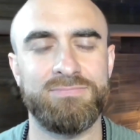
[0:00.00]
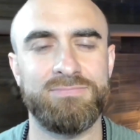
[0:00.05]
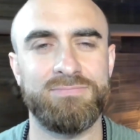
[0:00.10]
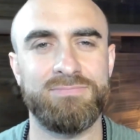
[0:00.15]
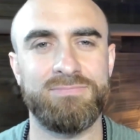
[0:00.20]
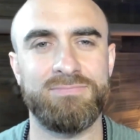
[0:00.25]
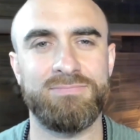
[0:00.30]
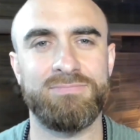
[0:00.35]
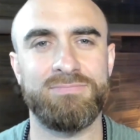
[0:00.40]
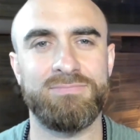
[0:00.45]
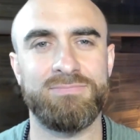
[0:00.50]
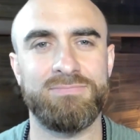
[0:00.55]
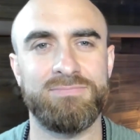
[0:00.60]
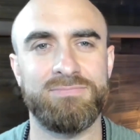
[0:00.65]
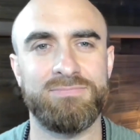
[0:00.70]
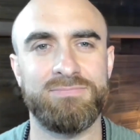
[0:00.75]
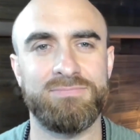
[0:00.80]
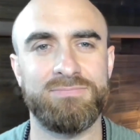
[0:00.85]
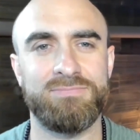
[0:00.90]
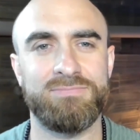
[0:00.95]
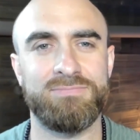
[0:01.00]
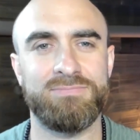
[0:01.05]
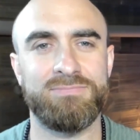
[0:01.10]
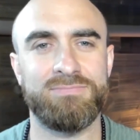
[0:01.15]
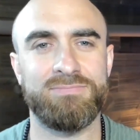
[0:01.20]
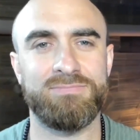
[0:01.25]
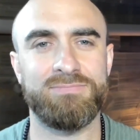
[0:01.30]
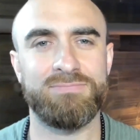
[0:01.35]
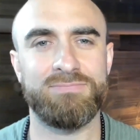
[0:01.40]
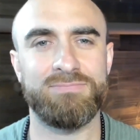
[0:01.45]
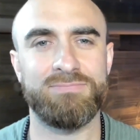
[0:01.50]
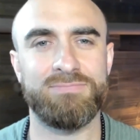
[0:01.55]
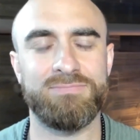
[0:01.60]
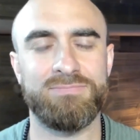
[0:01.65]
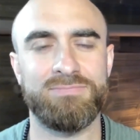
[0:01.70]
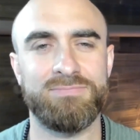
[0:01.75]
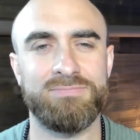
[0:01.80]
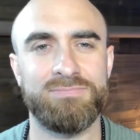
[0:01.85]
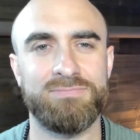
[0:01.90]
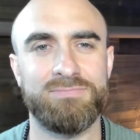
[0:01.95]

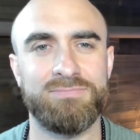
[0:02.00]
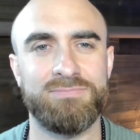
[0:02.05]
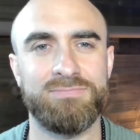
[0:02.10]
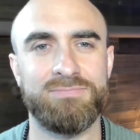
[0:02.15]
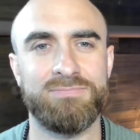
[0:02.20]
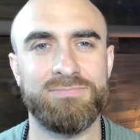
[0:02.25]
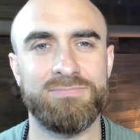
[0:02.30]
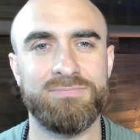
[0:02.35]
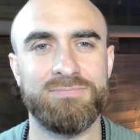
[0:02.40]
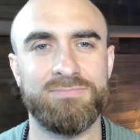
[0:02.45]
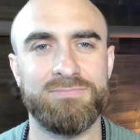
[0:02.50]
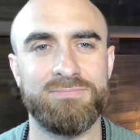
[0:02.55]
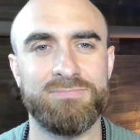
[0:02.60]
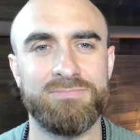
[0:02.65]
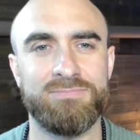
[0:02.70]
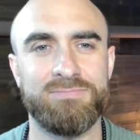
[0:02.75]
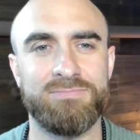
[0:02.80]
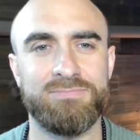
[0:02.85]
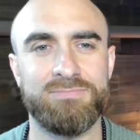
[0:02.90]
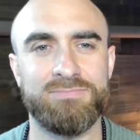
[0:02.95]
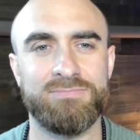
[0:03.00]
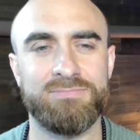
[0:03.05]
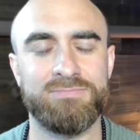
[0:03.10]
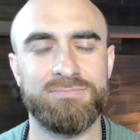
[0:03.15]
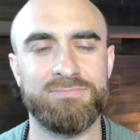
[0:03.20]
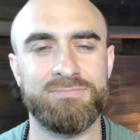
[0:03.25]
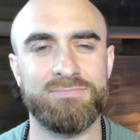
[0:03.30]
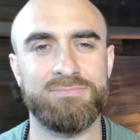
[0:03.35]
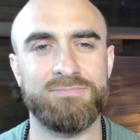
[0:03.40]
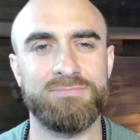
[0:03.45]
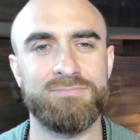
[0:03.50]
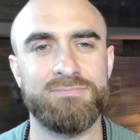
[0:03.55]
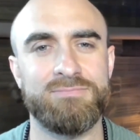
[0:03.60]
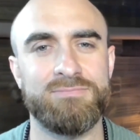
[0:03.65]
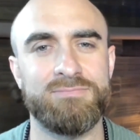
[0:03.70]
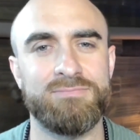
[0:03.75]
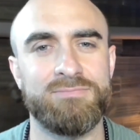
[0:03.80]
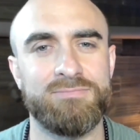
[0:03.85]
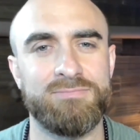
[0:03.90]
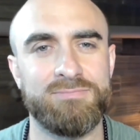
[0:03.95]

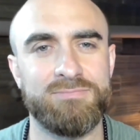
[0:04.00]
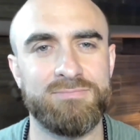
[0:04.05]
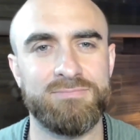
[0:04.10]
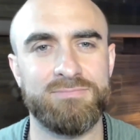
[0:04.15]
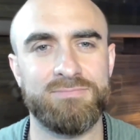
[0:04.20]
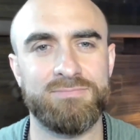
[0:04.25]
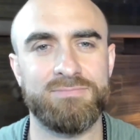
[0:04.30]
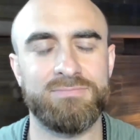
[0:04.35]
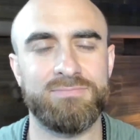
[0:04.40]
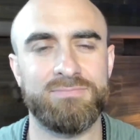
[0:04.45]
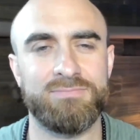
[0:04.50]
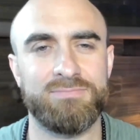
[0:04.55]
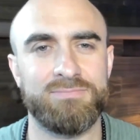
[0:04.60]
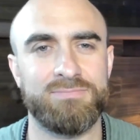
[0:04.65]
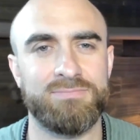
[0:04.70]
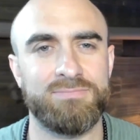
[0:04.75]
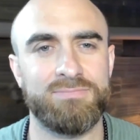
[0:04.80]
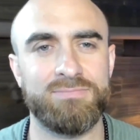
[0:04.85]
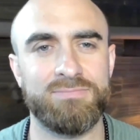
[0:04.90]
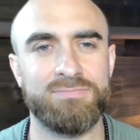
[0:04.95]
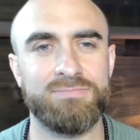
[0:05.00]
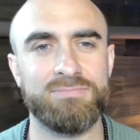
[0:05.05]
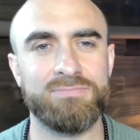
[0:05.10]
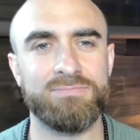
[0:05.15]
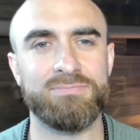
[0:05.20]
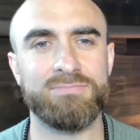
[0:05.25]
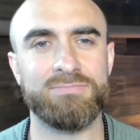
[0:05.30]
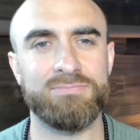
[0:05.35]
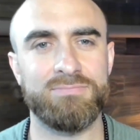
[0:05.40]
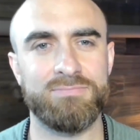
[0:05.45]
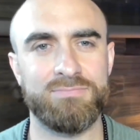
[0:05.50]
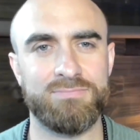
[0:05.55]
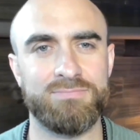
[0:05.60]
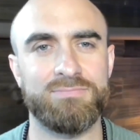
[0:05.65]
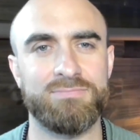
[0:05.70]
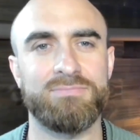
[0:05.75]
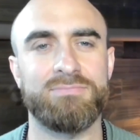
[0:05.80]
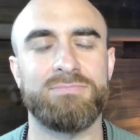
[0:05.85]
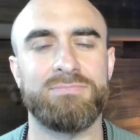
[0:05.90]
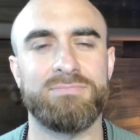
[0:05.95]

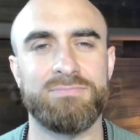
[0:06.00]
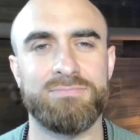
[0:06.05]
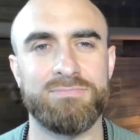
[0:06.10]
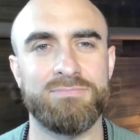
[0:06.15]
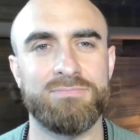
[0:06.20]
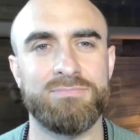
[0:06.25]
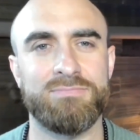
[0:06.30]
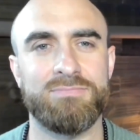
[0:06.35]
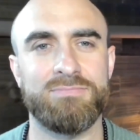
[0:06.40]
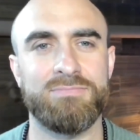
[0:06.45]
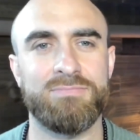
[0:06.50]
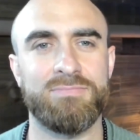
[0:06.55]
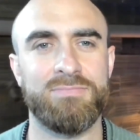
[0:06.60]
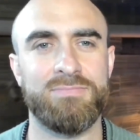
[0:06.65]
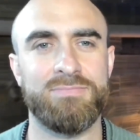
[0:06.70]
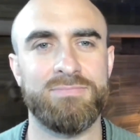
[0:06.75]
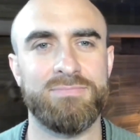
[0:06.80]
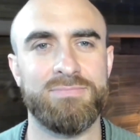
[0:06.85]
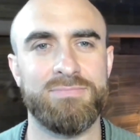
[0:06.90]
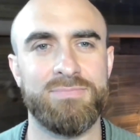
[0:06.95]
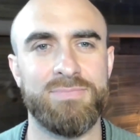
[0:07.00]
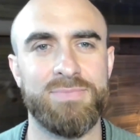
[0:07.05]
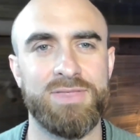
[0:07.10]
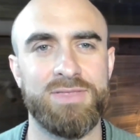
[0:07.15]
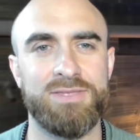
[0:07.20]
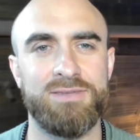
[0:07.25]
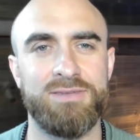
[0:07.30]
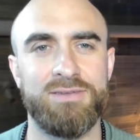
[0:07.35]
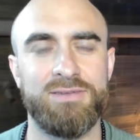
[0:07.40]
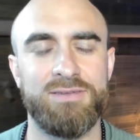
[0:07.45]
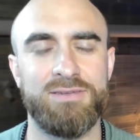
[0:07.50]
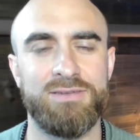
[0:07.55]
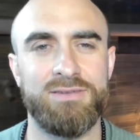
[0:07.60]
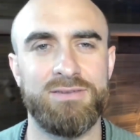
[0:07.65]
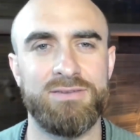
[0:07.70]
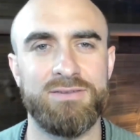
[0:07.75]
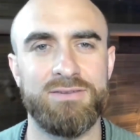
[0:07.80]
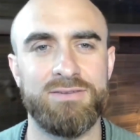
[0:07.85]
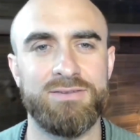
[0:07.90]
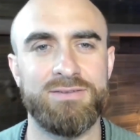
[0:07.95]
No words are spoken by the person on screen.